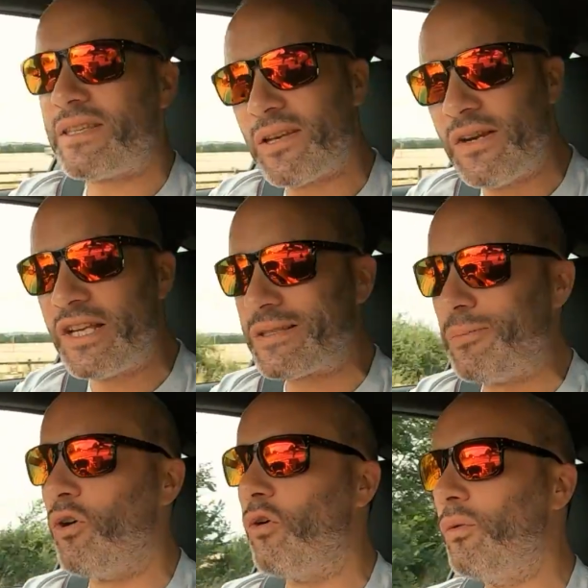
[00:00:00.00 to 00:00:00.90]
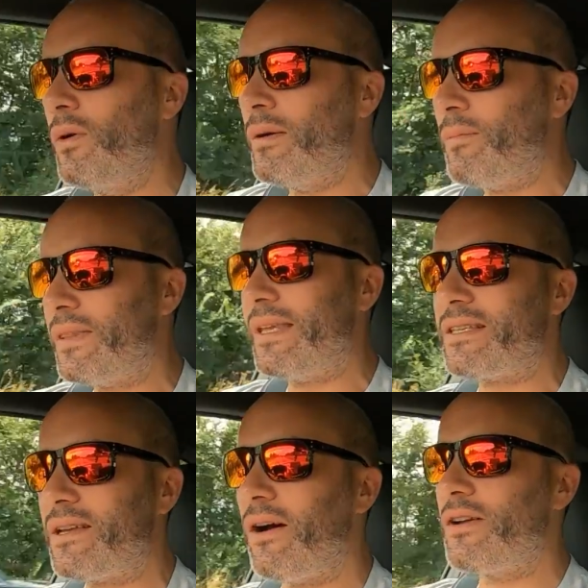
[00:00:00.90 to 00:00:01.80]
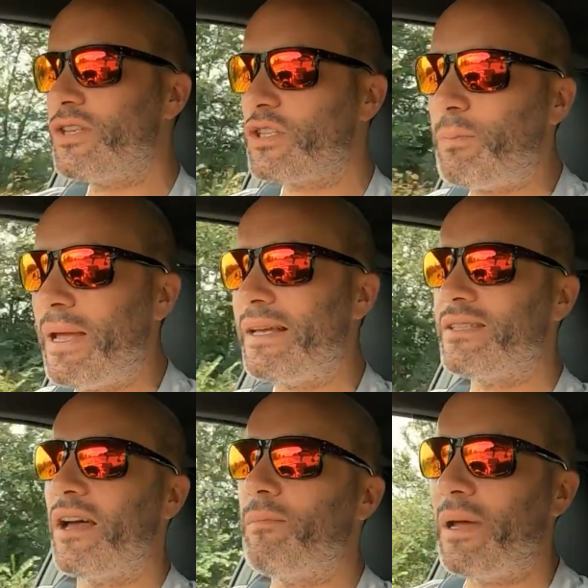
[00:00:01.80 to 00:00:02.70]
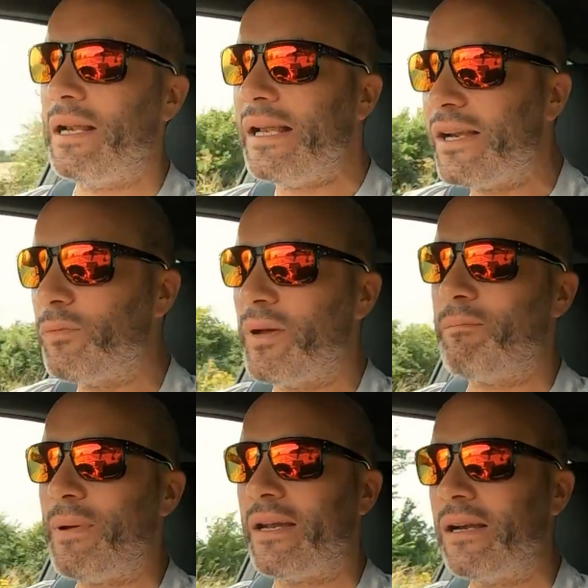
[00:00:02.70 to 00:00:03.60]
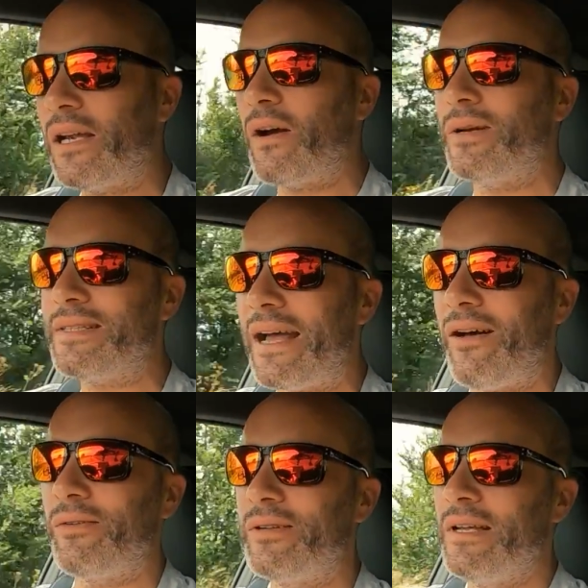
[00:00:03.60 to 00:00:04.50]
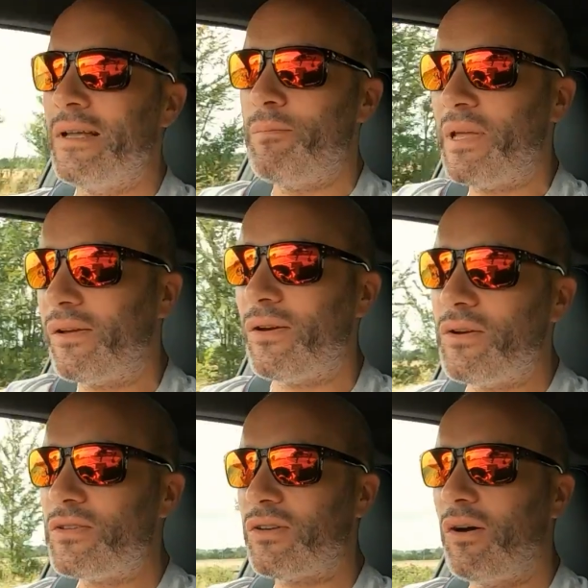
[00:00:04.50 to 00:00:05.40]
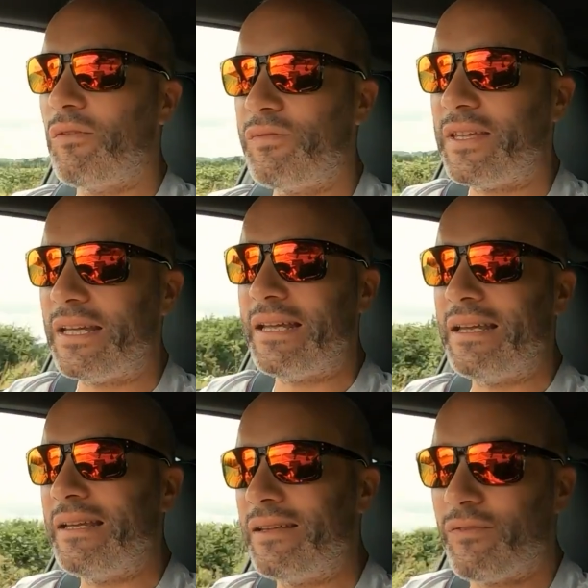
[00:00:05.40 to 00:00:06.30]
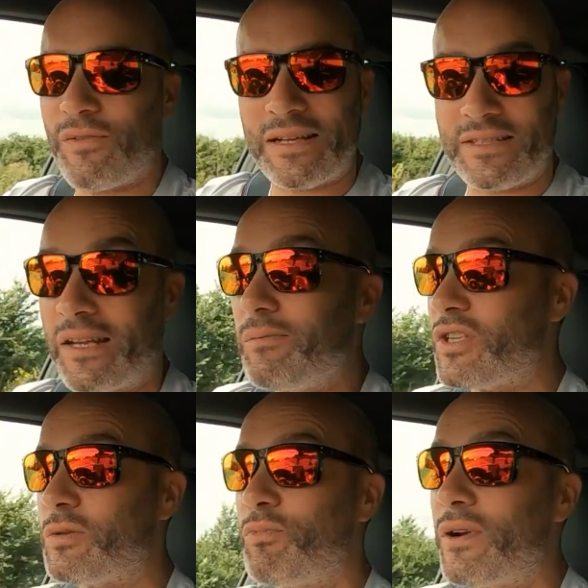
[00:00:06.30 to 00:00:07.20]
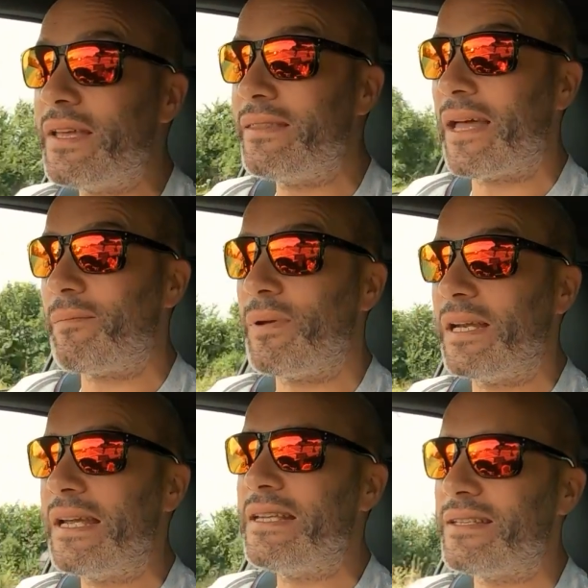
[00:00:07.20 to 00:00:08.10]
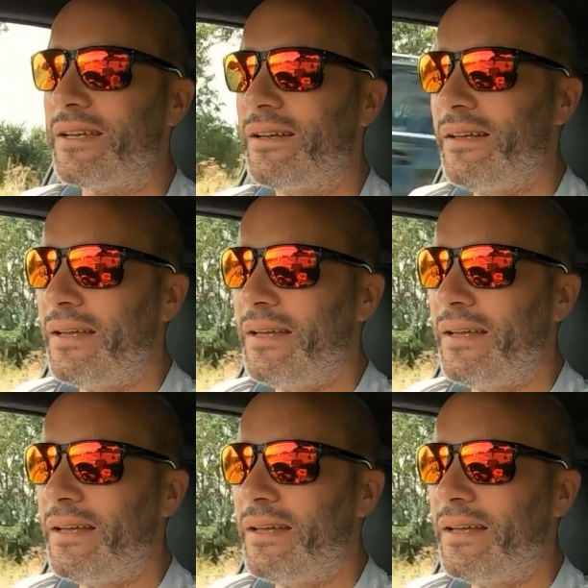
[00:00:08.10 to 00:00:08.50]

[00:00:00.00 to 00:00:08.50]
It's only small, but this car just picks up a little bit better lower down because of the fact it can just breathe that bit easier.